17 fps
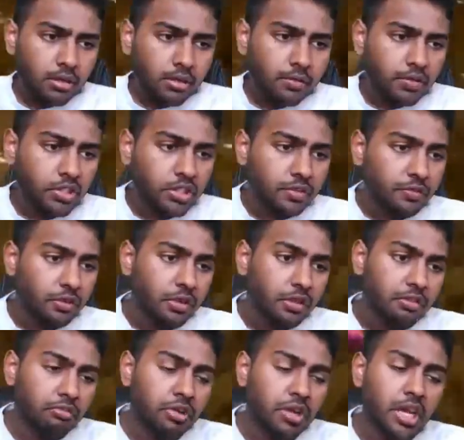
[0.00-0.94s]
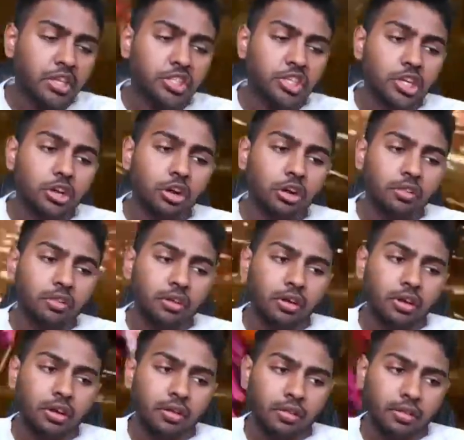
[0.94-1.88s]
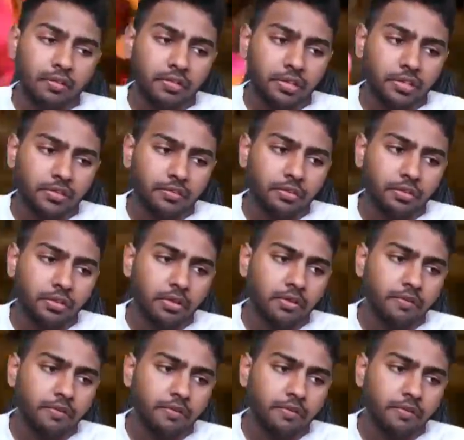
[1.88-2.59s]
Fishing for the 3, and she got the fish for the